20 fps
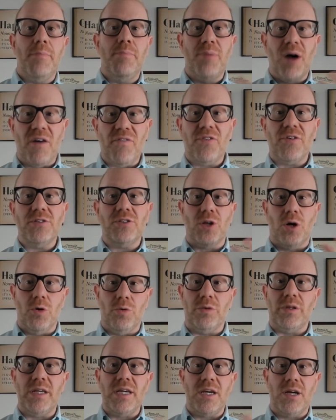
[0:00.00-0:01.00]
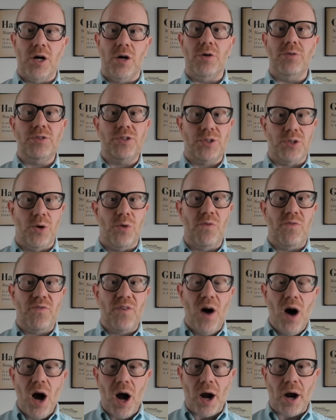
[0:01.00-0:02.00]
Buffers only go so
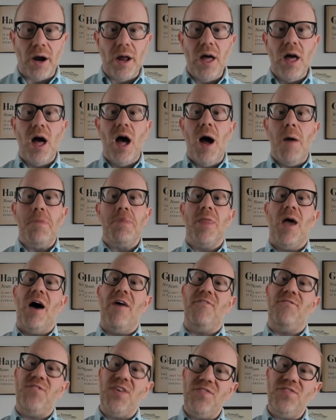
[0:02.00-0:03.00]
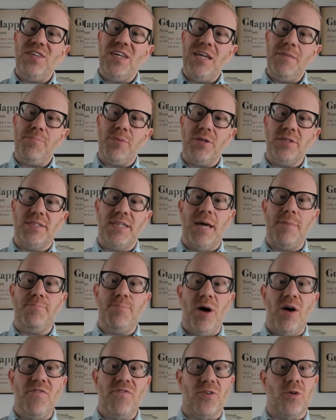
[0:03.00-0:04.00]
far. A 15%
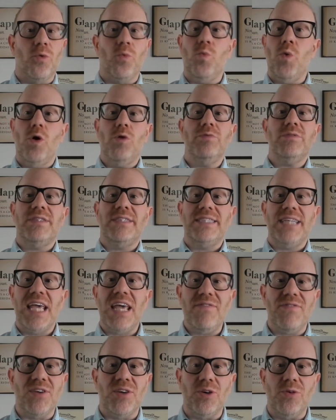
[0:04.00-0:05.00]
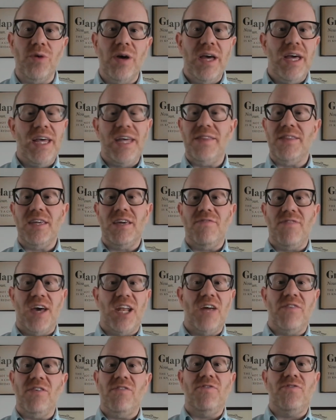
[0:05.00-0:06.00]
buffer won't save you in the event
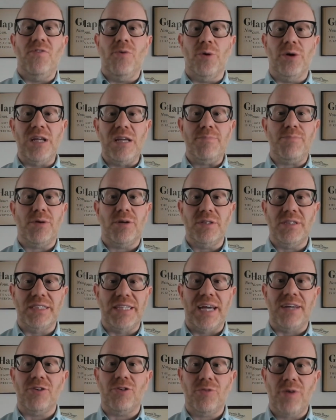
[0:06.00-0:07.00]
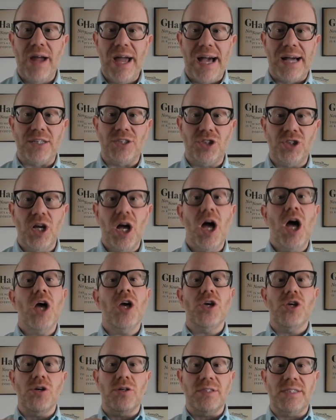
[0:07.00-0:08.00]
of a 40% crash.
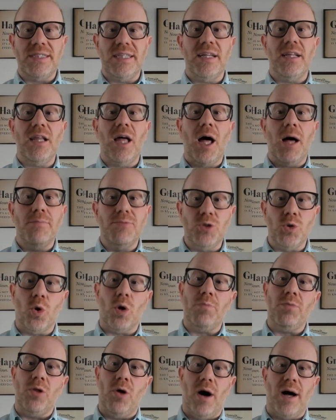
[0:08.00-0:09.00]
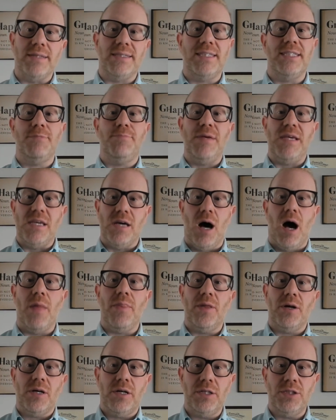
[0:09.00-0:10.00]
You'll still absorb losses beyond
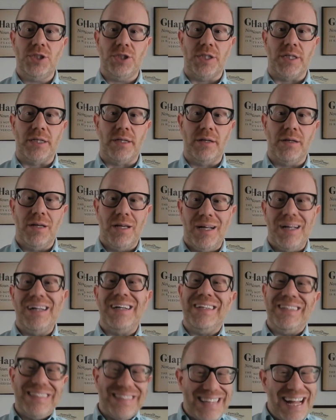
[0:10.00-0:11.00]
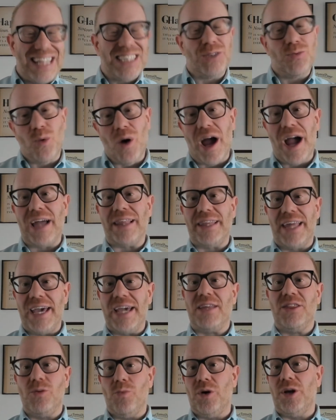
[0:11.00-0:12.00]
the cushion. That's why I
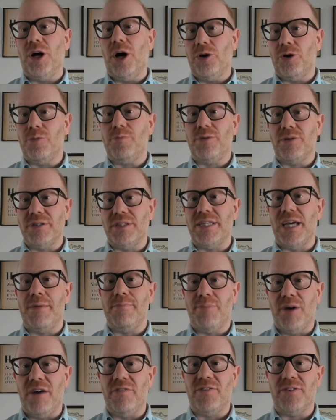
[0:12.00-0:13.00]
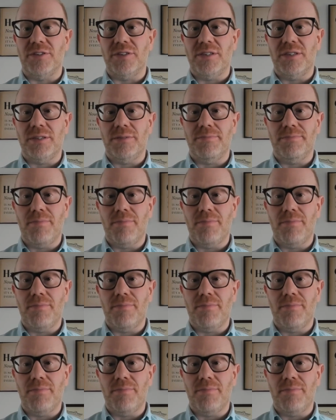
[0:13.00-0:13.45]
like the 100% buffers.